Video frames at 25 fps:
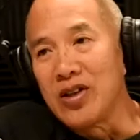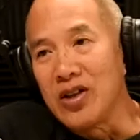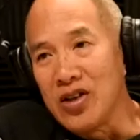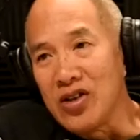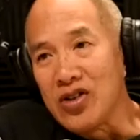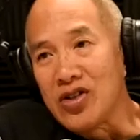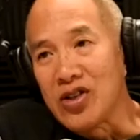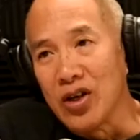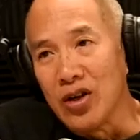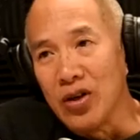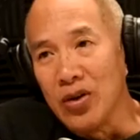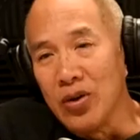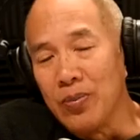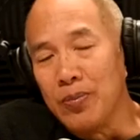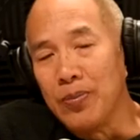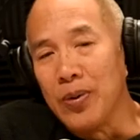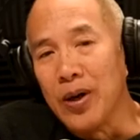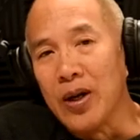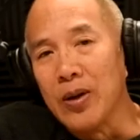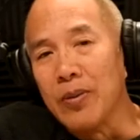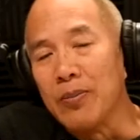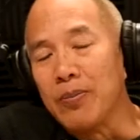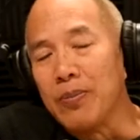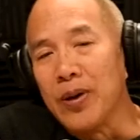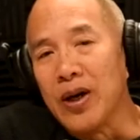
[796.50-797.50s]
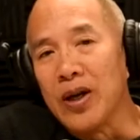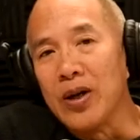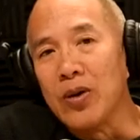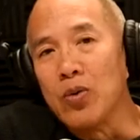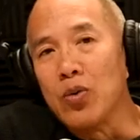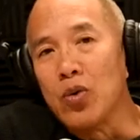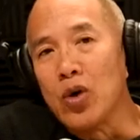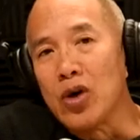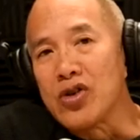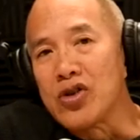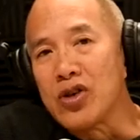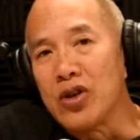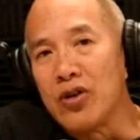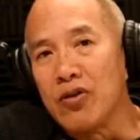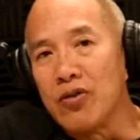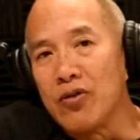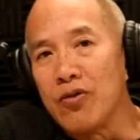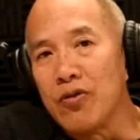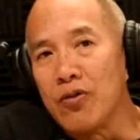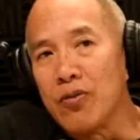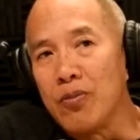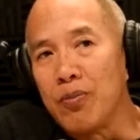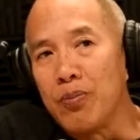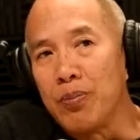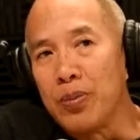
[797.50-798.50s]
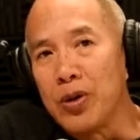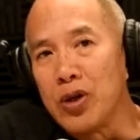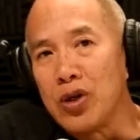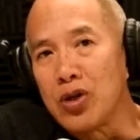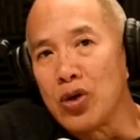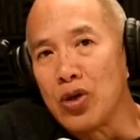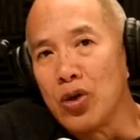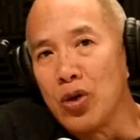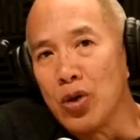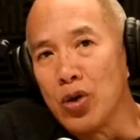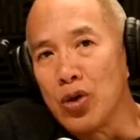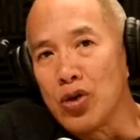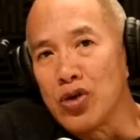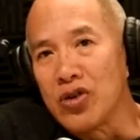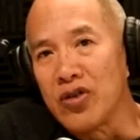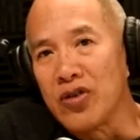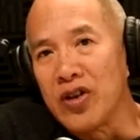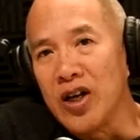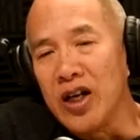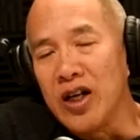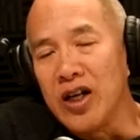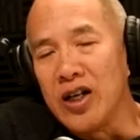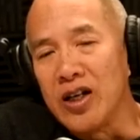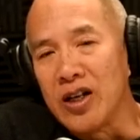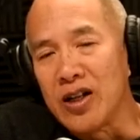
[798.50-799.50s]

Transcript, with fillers: think so. But but was it because of that?